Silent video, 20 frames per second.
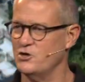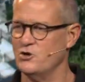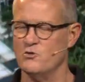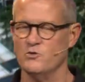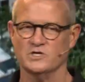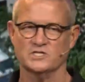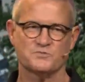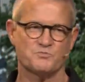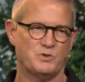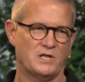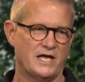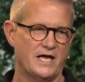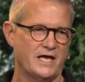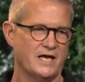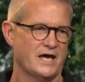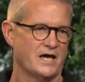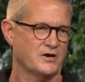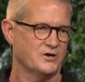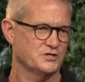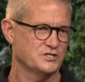who was
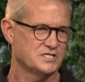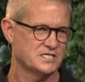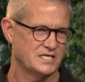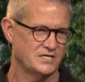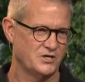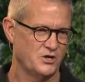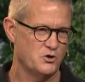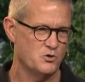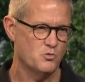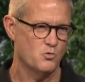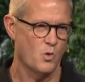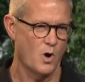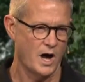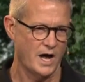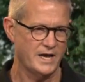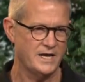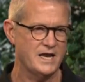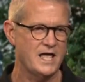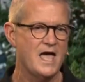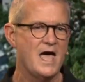playing, I couldn't tell you who
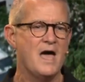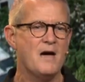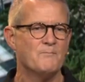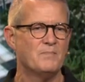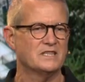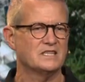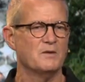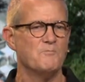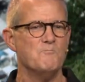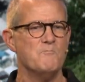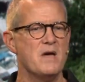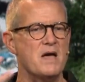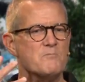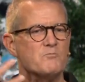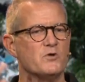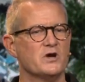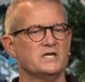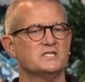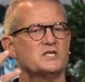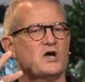won, but the
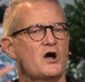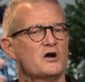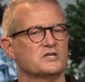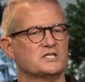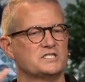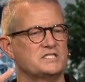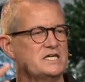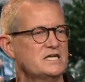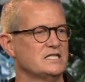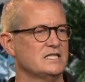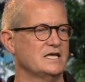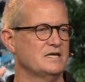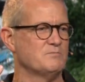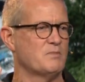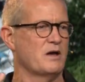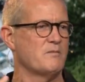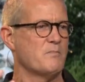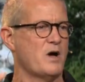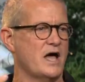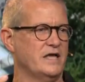memories are still in
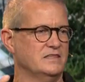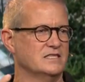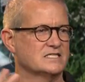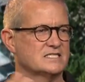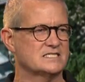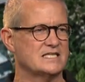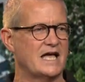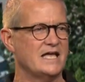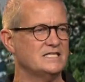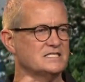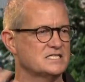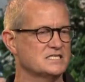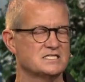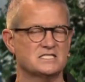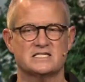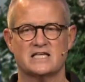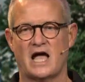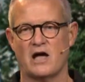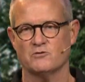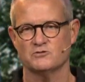my mind, the sights and
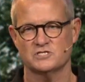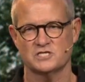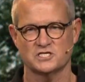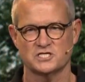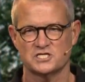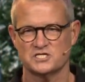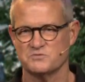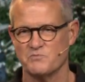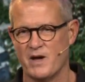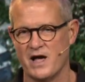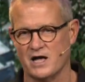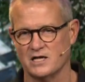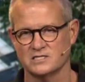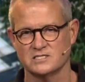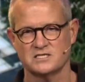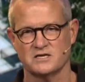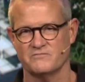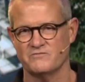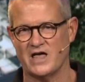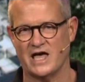sounds and
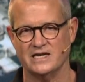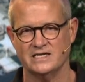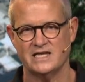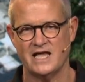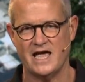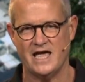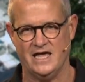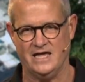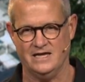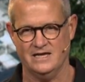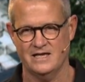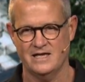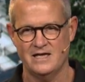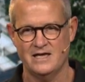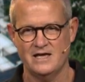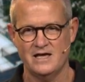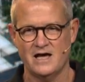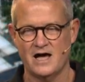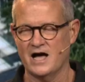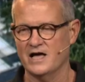smells of that day.
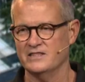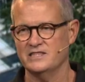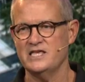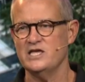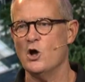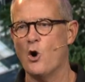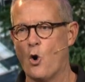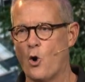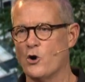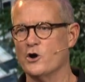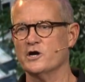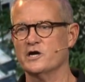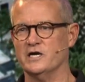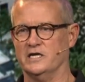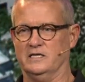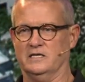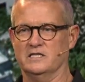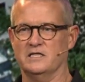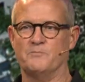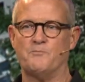The
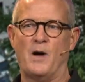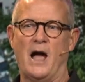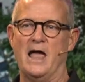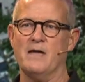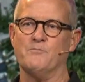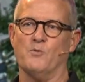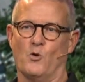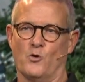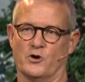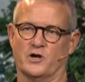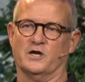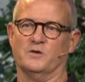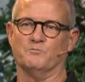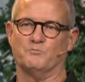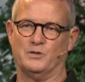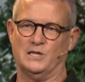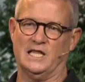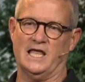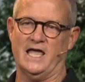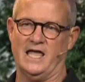organ, the pipe organ
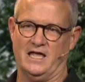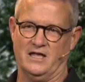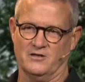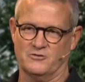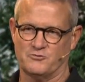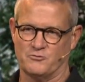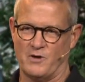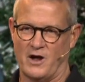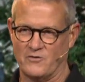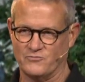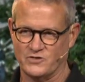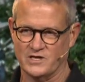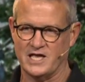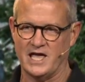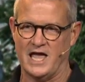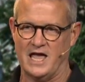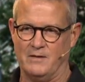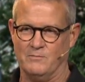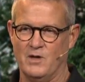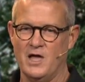playing throughout the
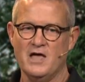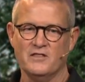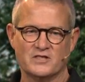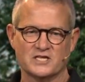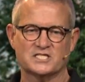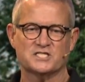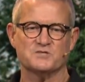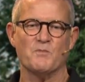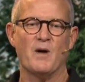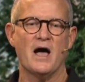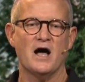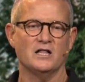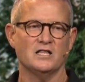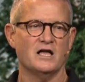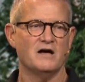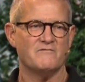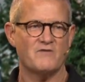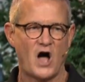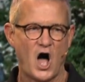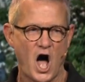game, the smell
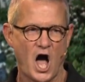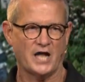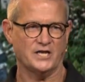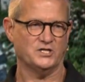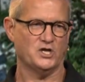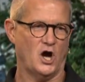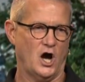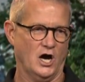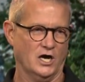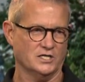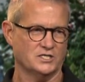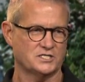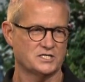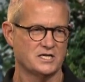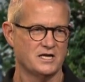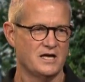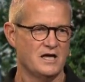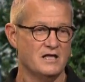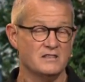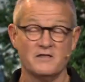of hot dogs,
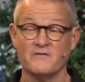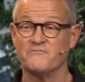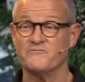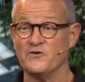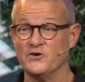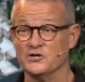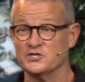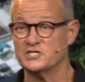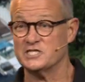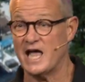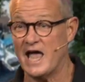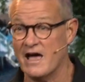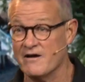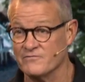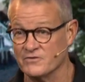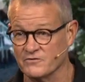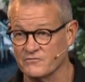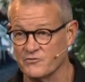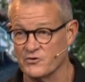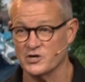the first
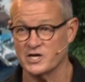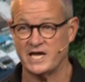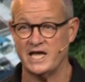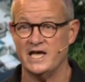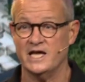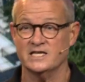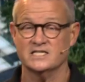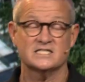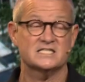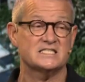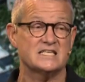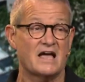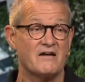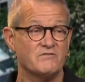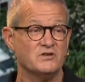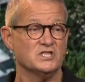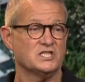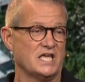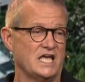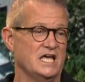ever for a kid,
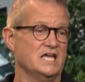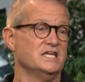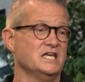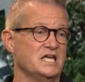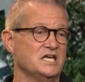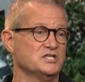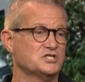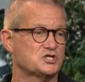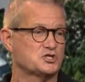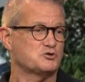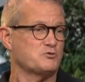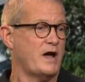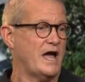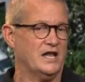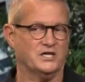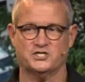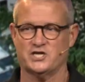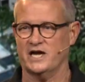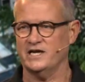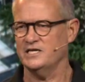7th inning
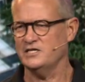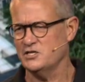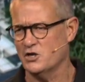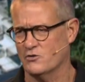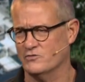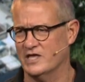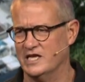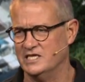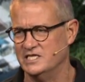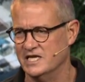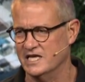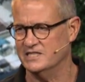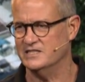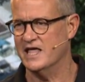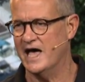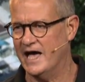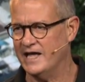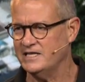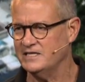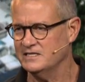stretch. I didn't know they did
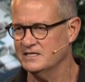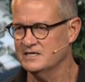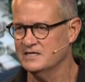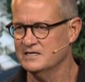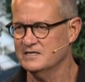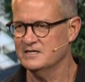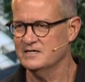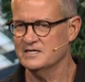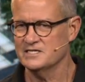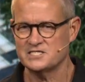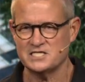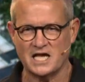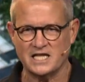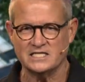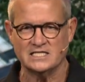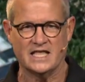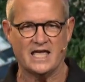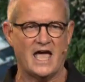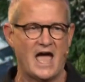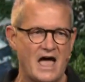that.
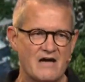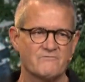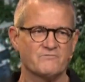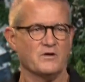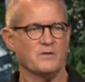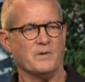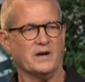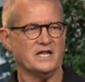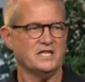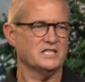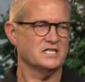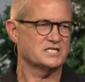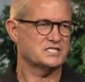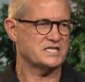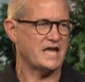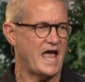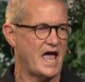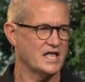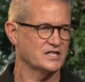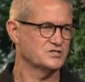Suddenly, everybody in the
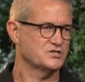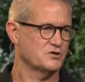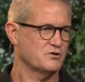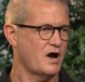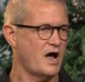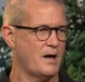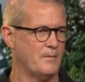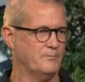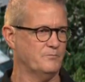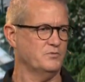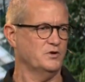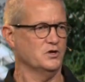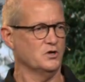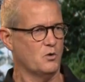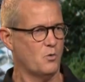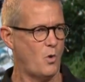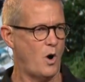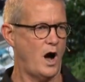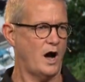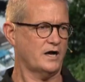stands are up,
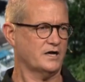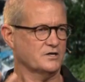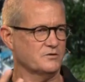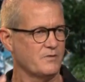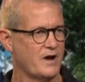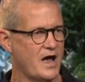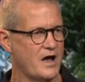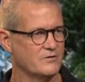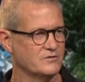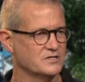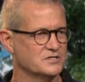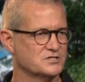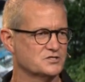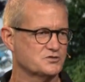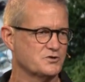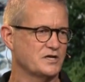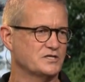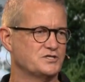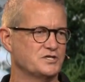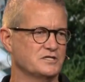walking around and
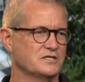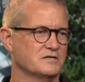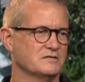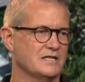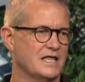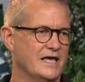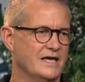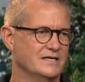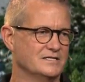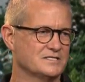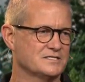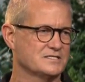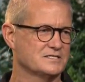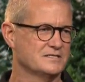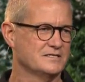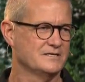stretching their legs.